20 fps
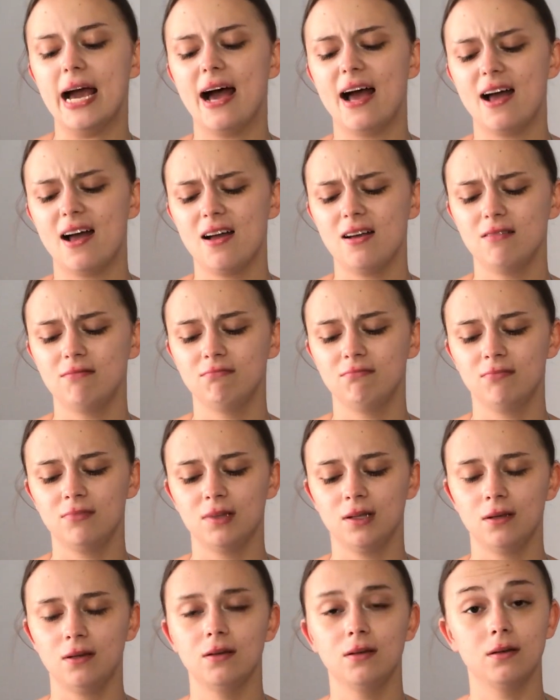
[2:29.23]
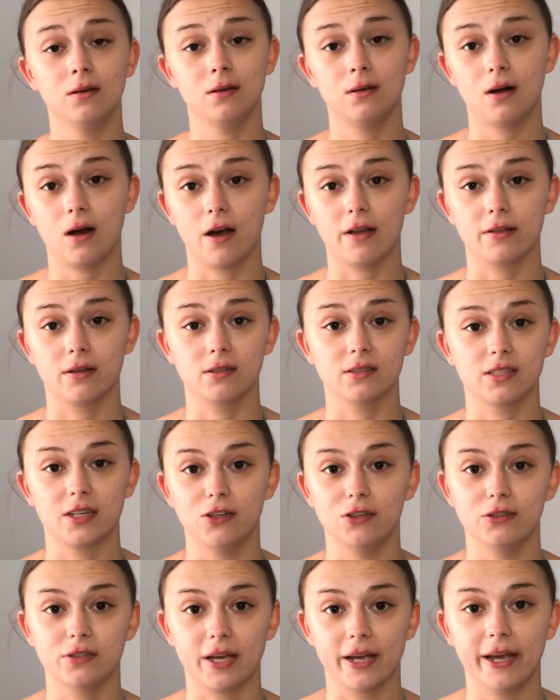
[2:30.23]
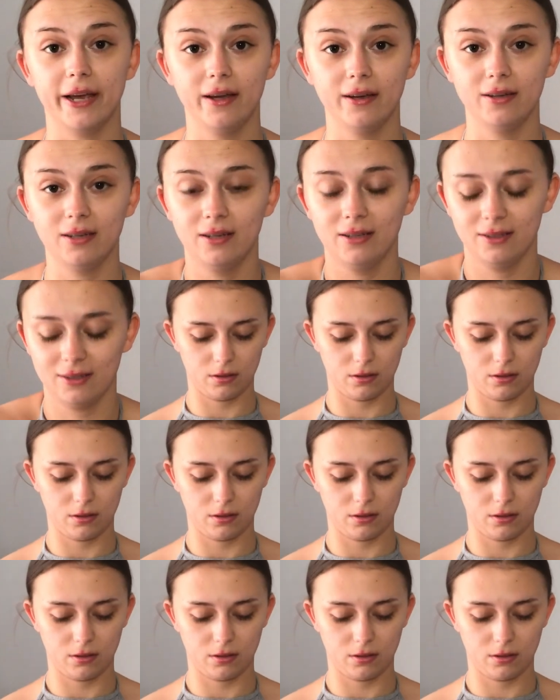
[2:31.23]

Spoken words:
I think that's how you say it.